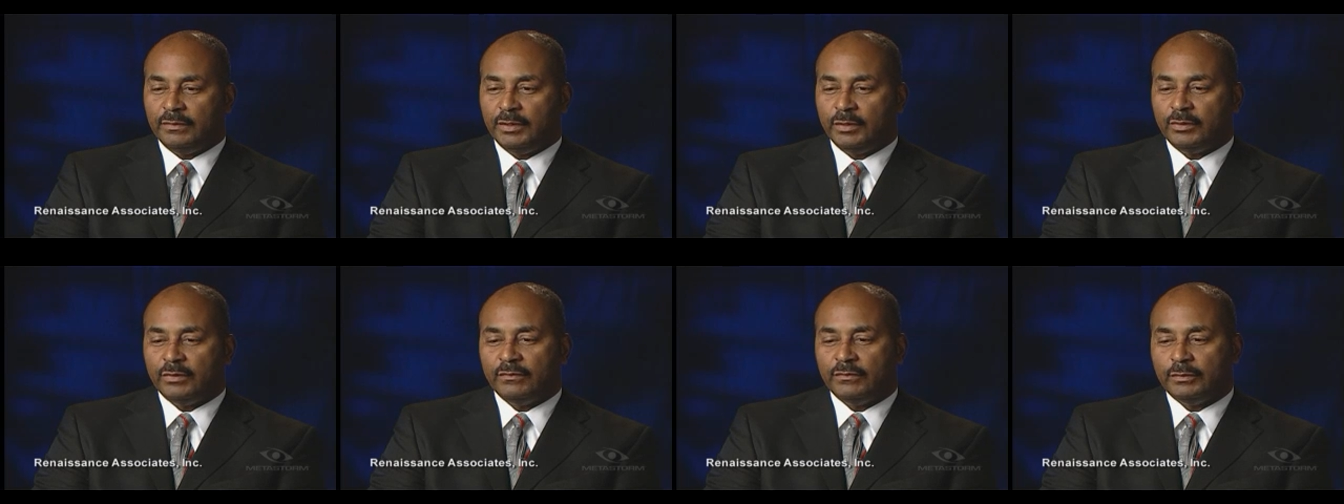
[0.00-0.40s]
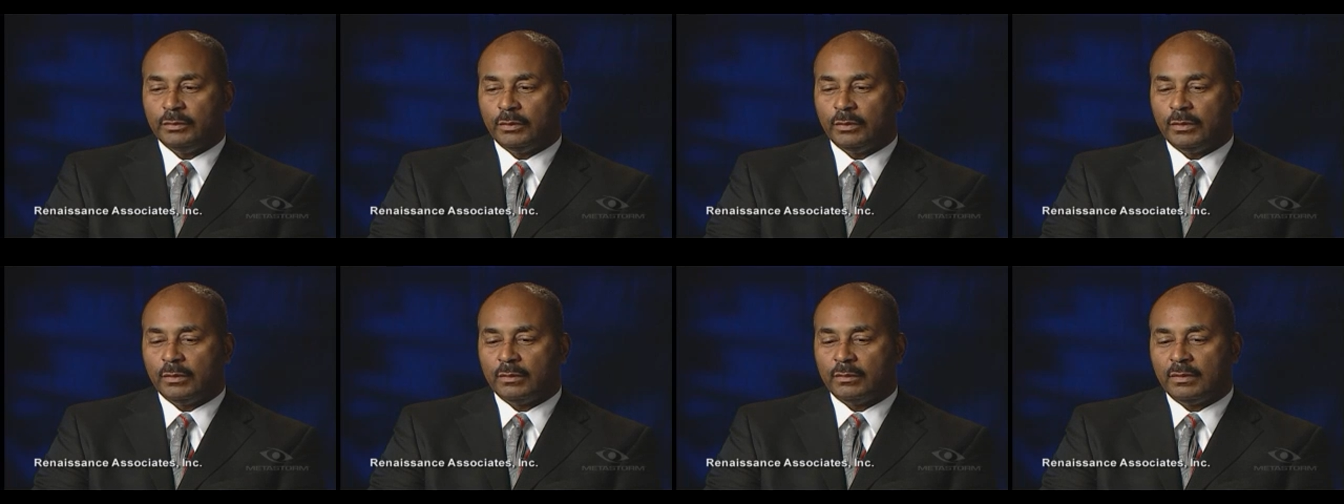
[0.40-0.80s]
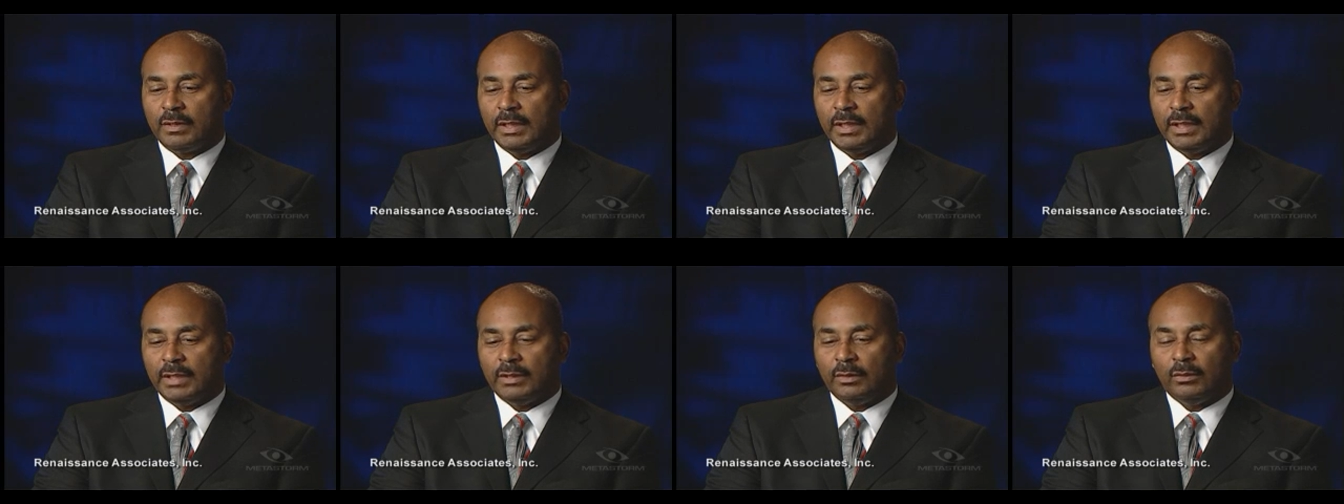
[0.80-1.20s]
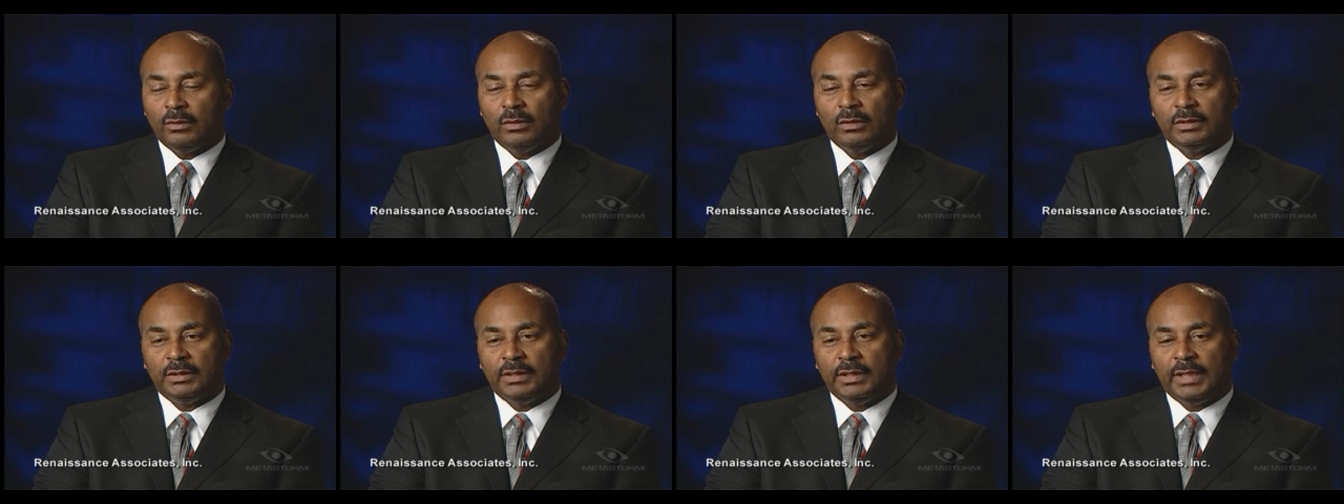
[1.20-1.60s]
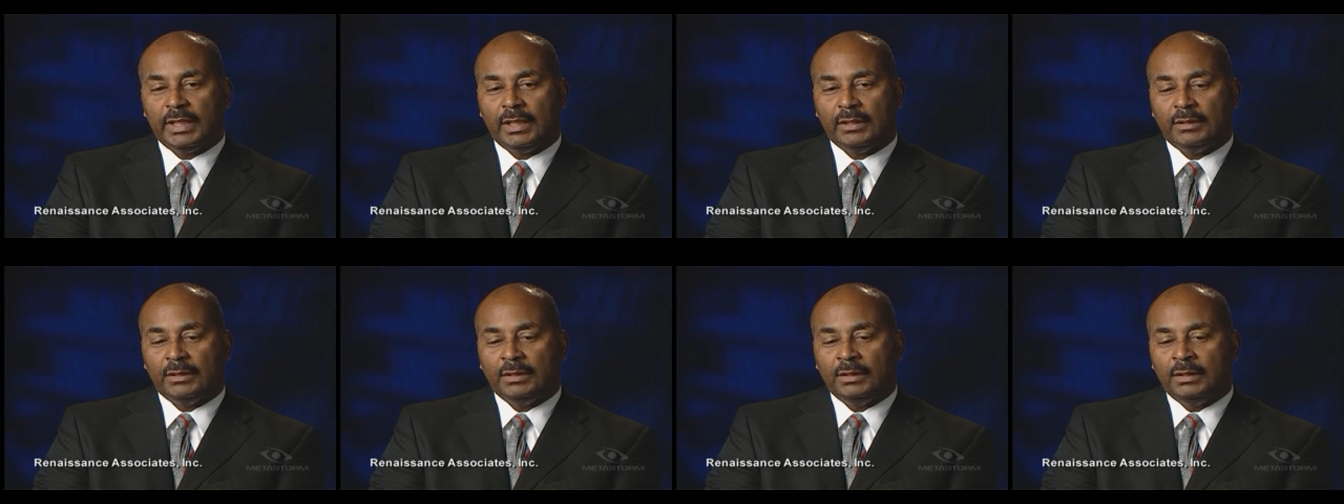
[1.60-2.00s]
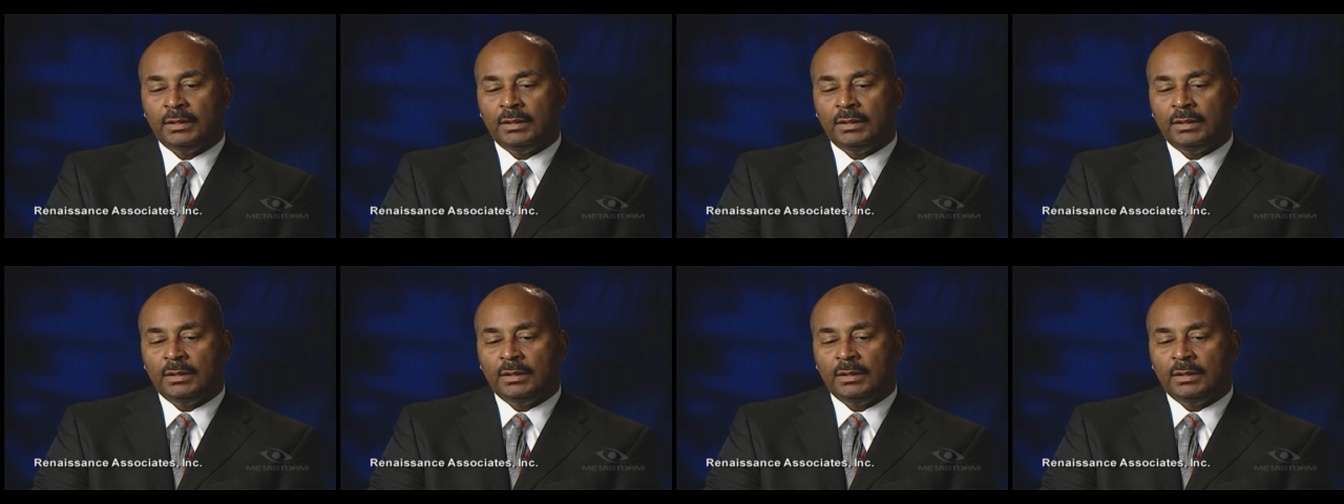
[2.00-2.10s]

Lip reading: Heretofore, they had looked at